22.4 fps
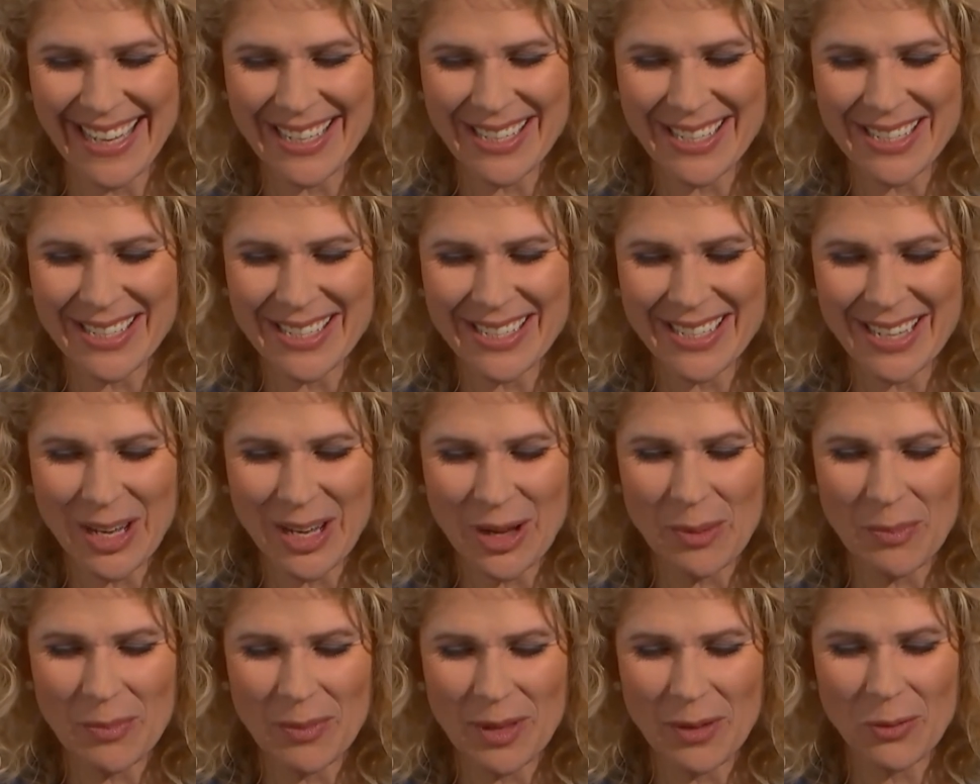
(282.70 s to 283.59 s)
And
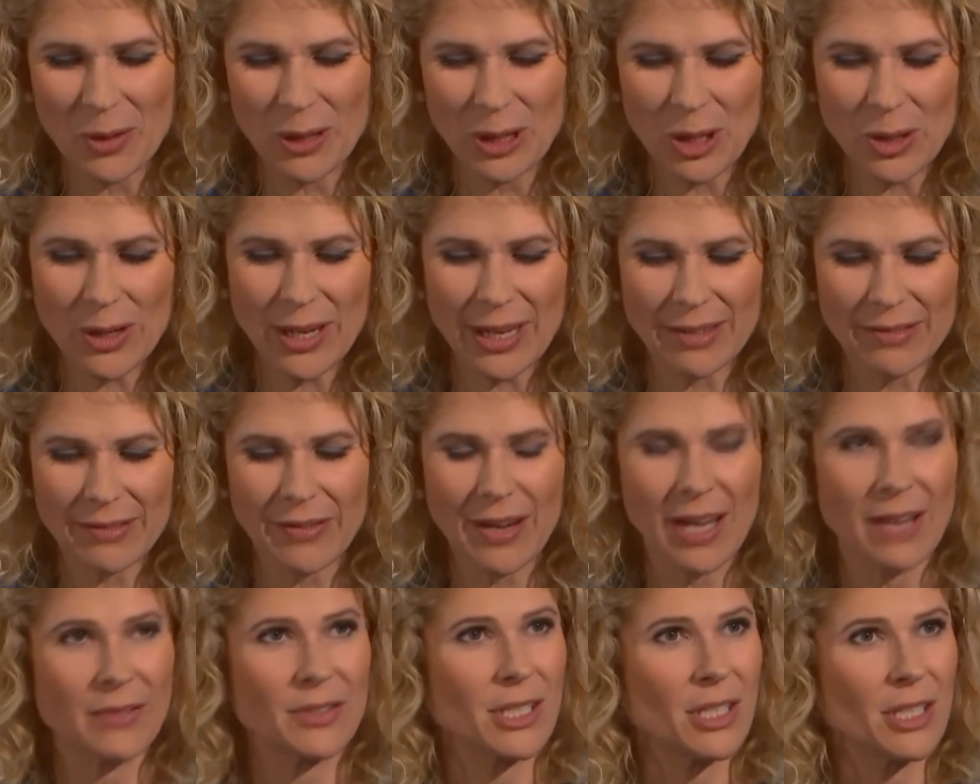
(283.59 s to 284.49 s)
if we look at
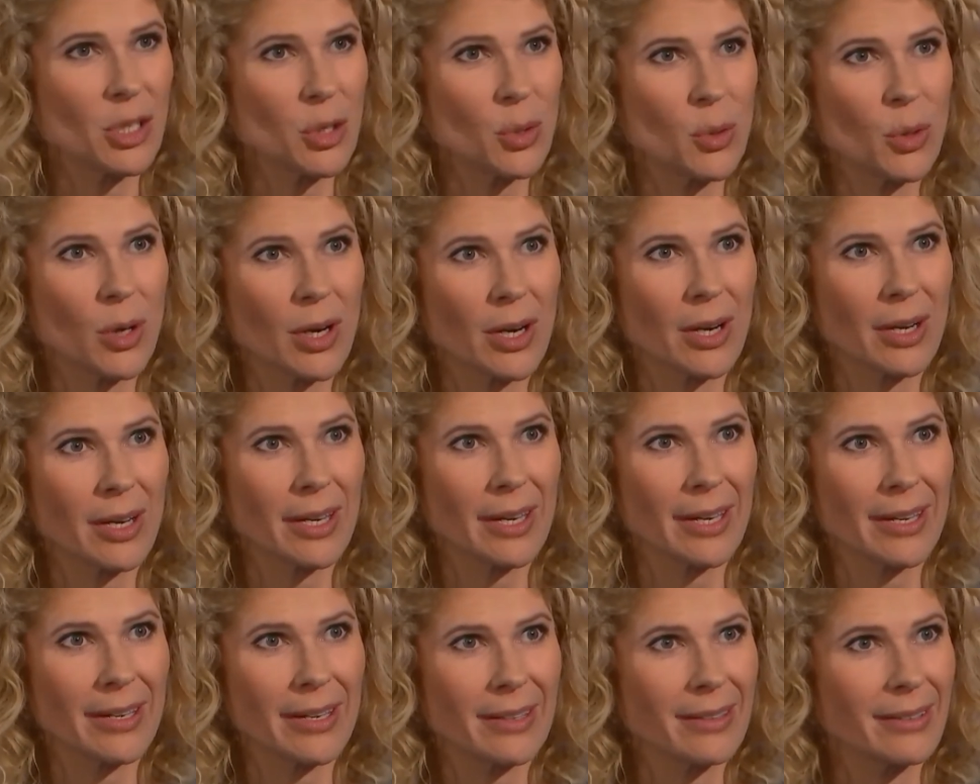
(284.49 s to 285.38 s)
5G, you are
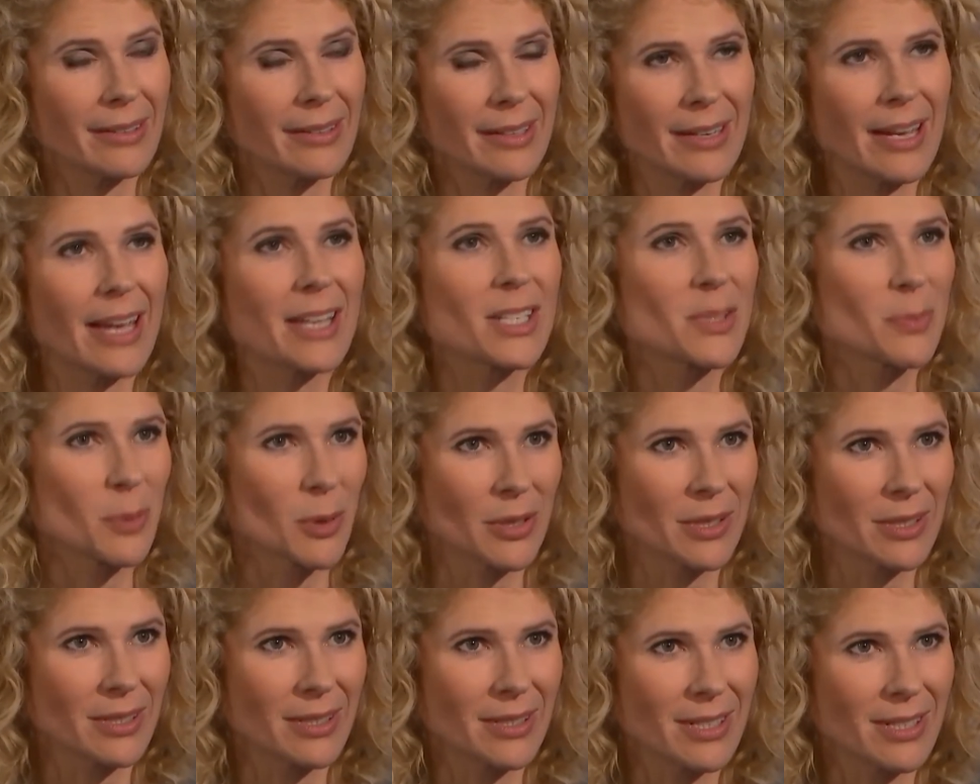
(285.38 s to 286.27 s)
an
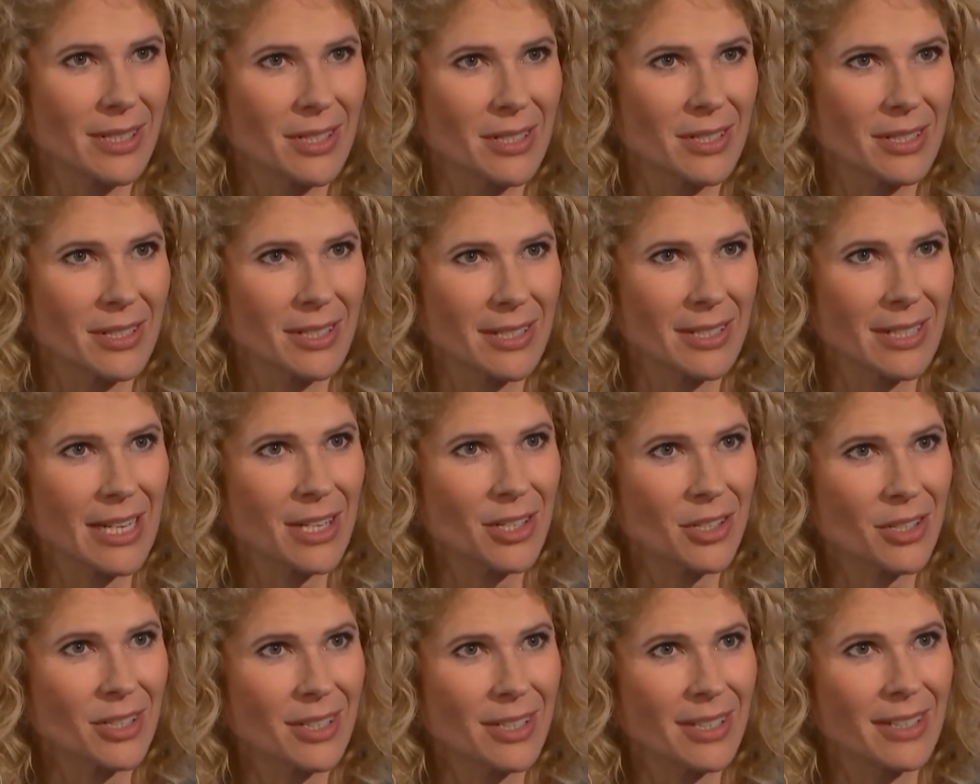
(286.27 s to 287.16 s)
expert in
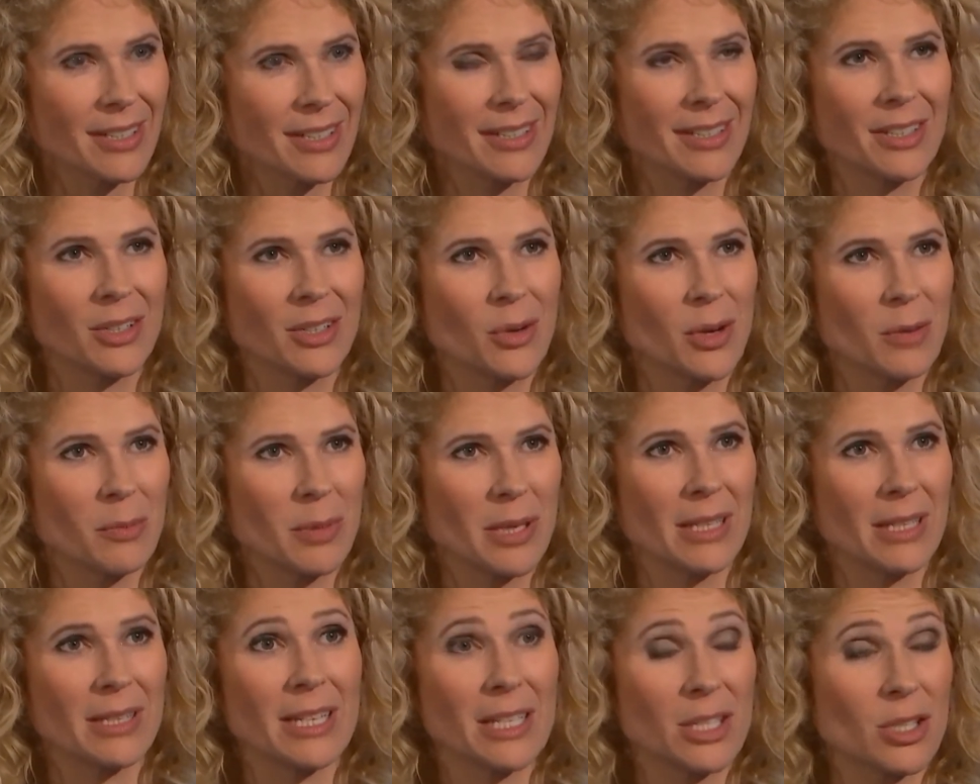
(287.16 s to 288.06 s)
digitalization. You have
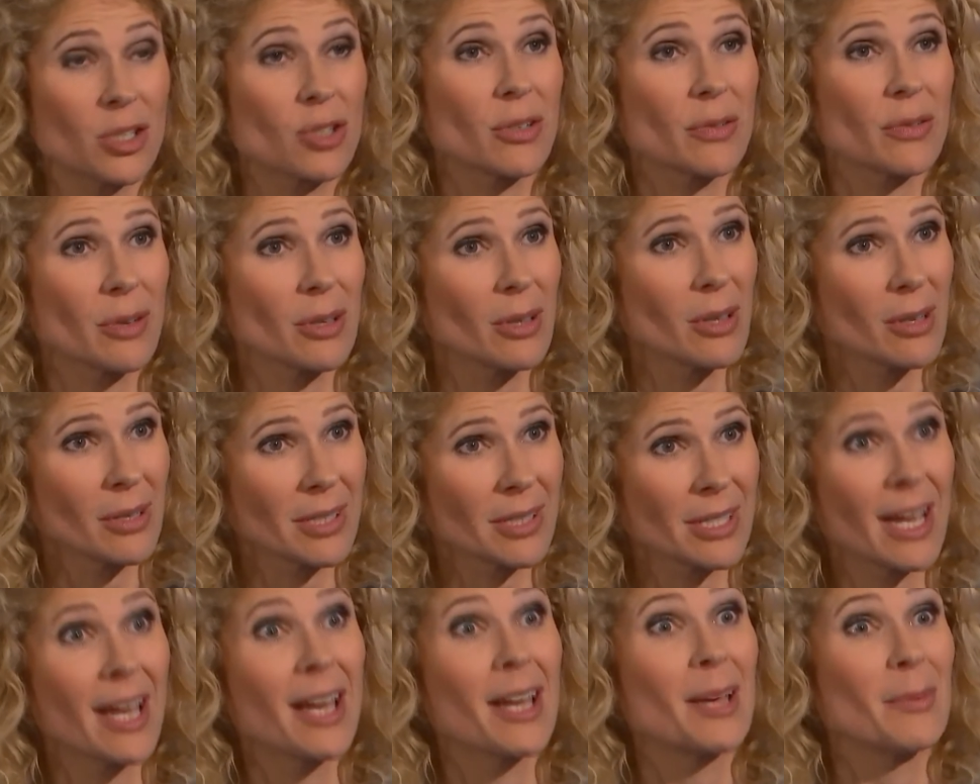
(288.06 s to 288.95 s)
been in the industry for a long
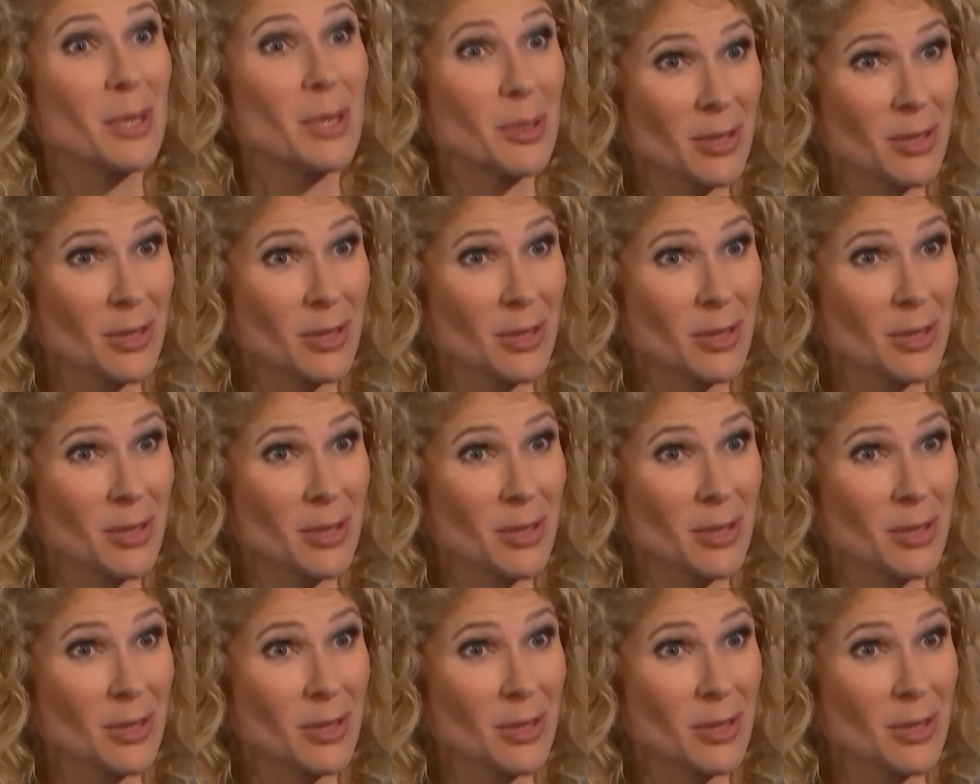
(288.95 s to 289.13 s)
time.